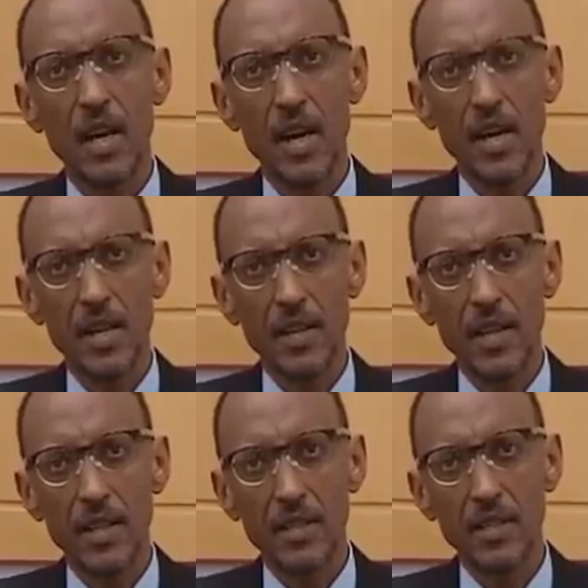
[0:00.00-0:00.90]
and
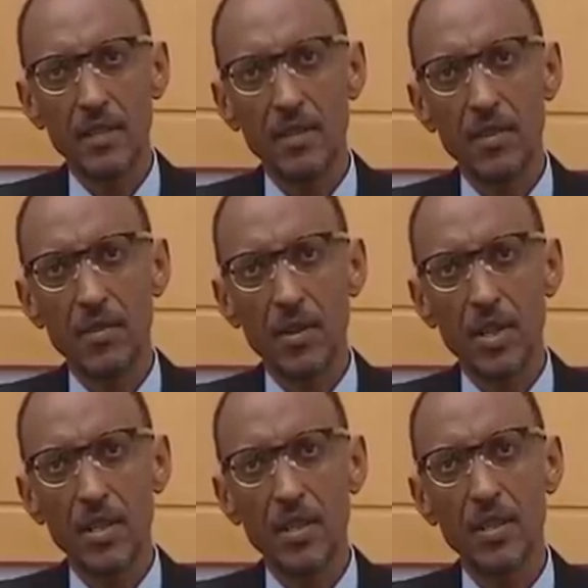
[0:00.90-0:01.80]
that the
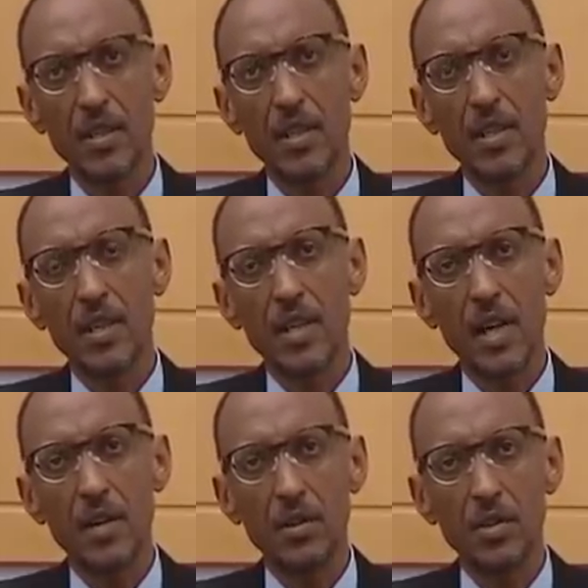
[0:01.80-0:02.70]
three
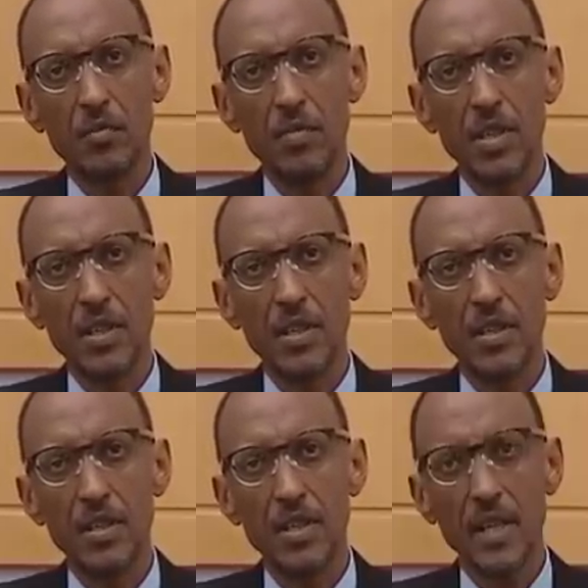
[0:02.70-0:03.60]
cannot be
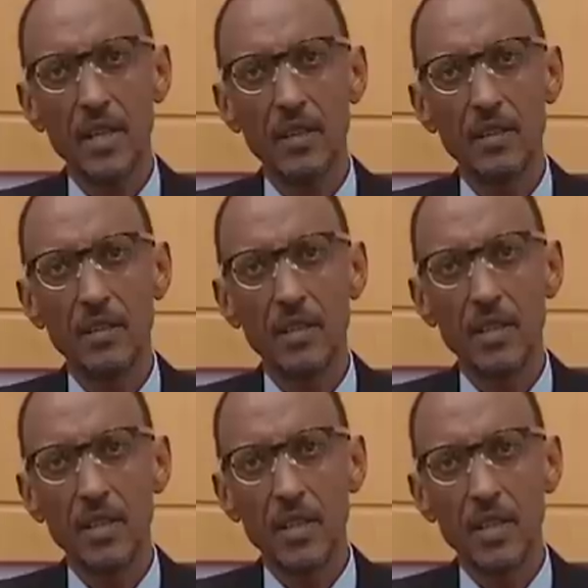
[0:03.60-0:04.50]
taken
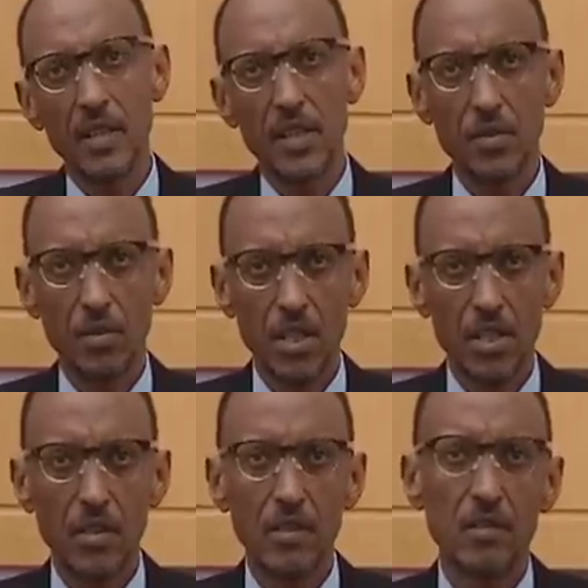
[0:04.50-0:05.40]
in
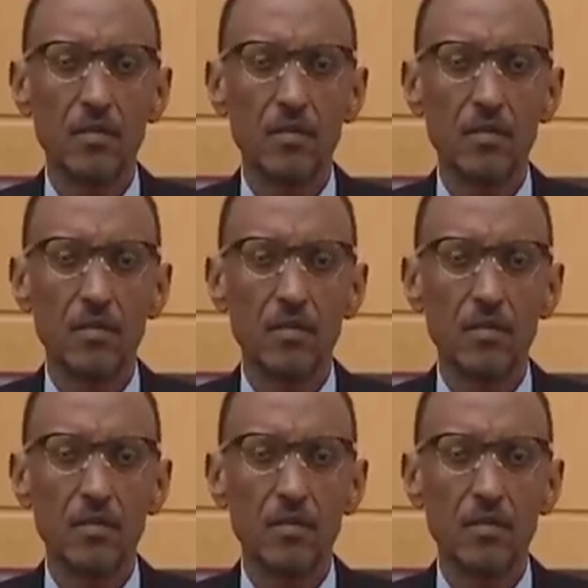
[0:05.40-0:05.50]
isolation.